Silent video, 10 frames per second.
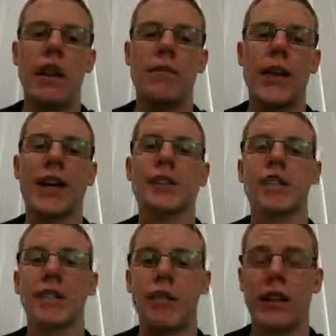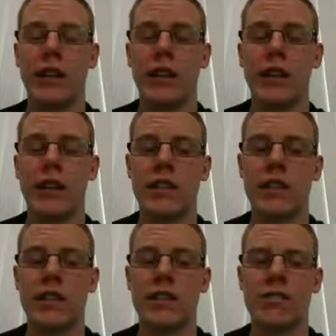adds complexity to the
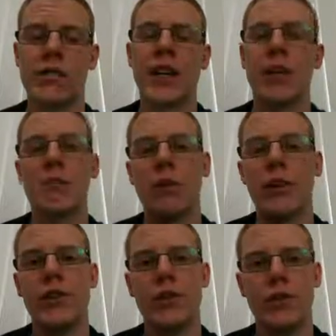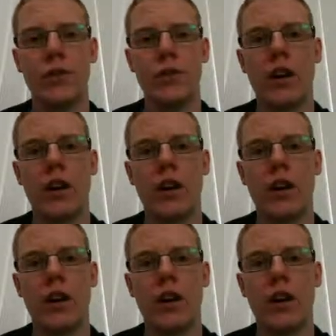system, but we do